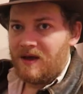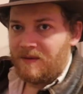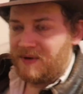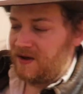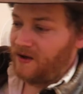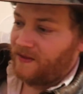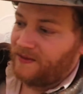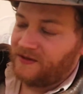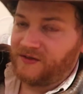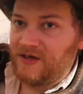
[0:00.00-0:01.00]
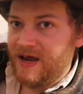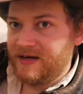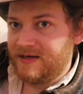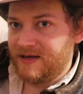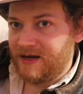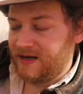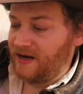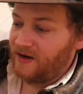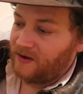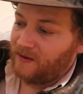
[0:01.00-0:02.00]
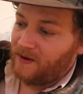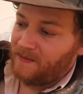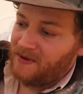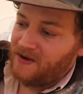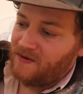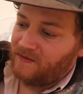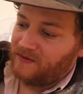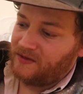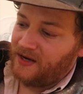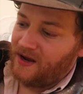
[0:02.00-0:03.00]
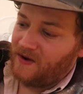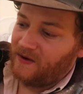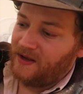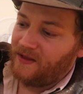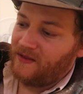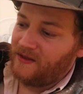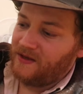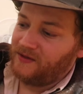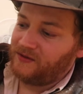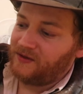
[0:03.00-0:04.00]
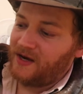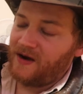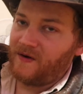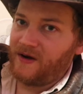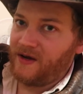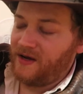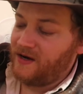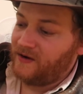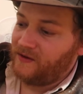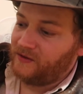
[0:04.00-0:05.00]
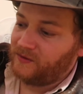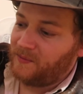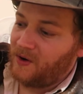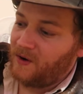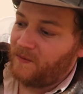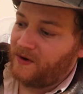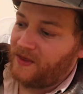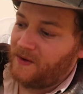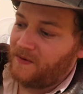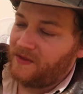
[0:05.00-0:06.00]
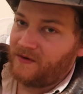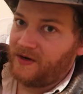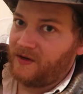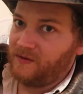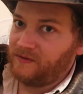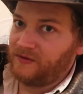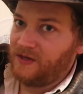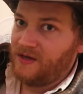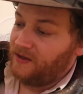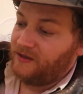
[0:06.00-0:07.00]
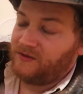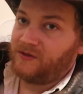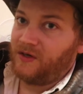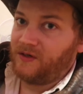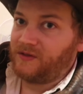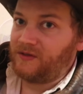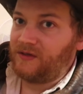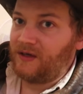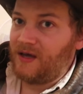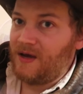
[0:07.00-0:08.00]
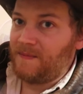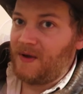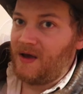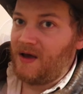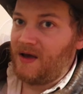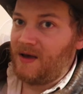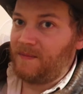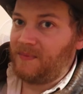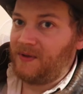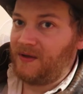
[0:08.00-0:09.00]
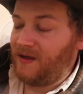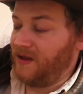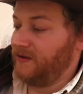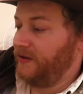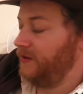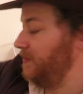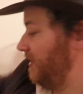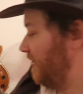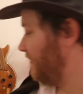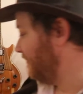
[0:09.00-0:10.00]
about on the side dent here, about down in this area here, there's a part where that weathering goes, it starts to come up a little bit.